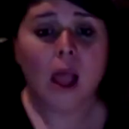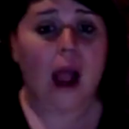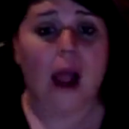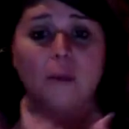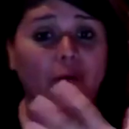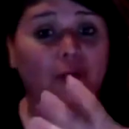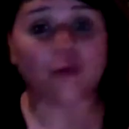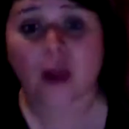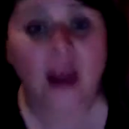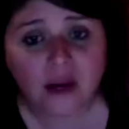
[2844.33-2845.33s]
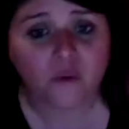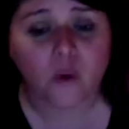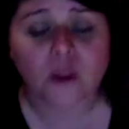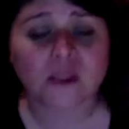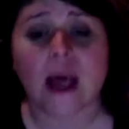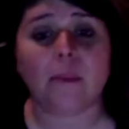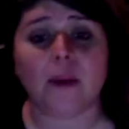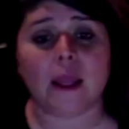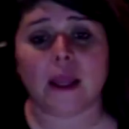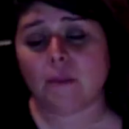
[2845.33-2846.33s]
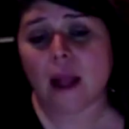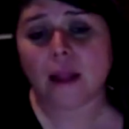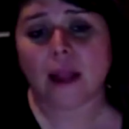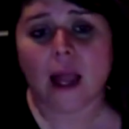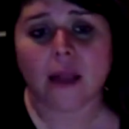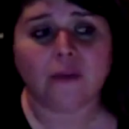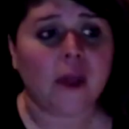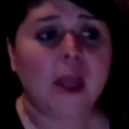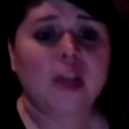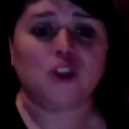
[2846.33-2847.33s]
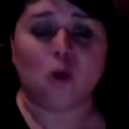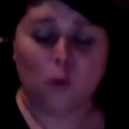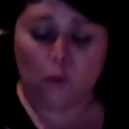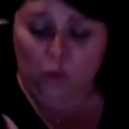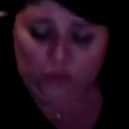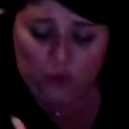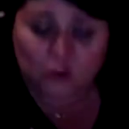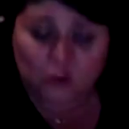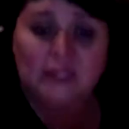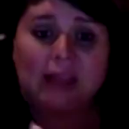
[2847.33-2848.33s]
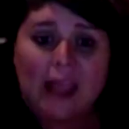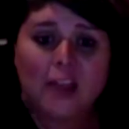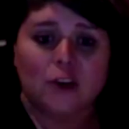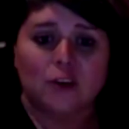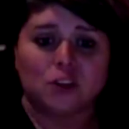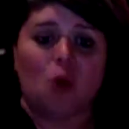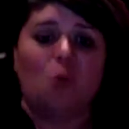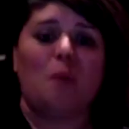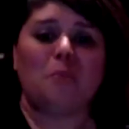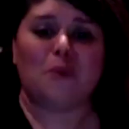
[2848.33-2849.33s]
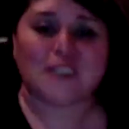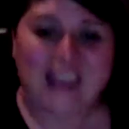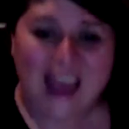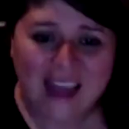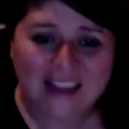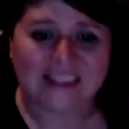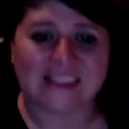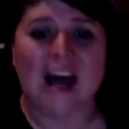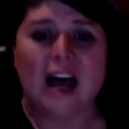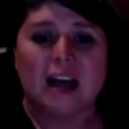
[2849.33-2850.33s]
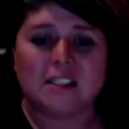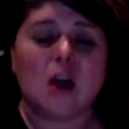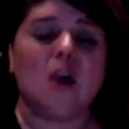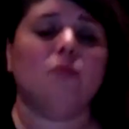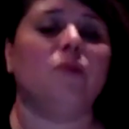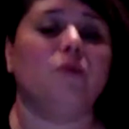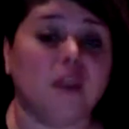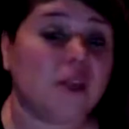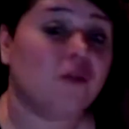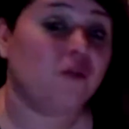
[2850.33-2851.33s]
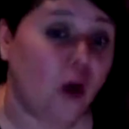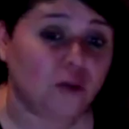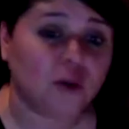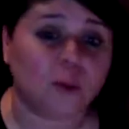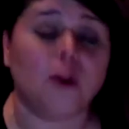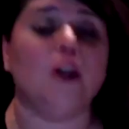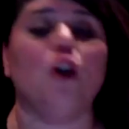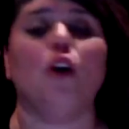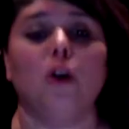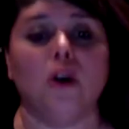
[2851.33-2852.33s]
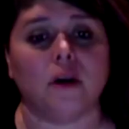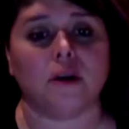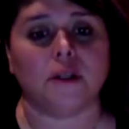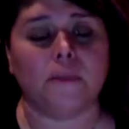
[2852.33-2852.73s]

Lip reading: I'm afraid of what's happening in my life. So those layers are what protects us from feeling vulnerable and hurt.